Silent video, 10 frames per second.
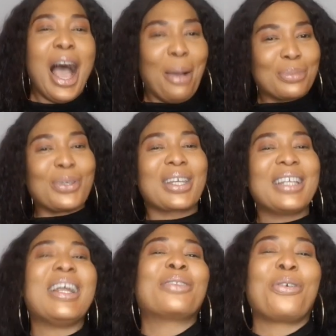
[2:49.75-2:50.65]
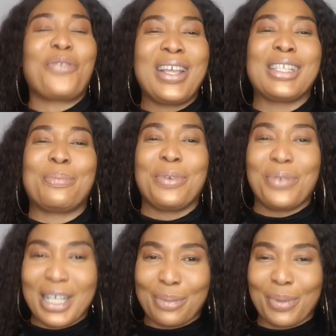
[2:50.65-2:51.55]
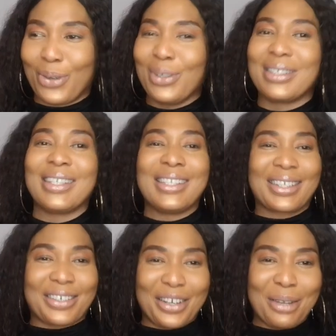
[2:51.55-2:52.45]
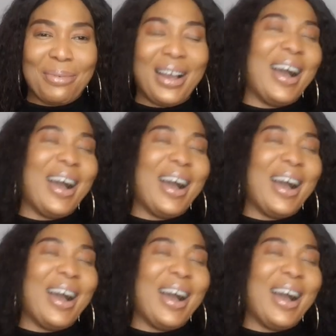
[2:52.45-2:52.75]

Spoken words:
I'm talking out of experience because this cream,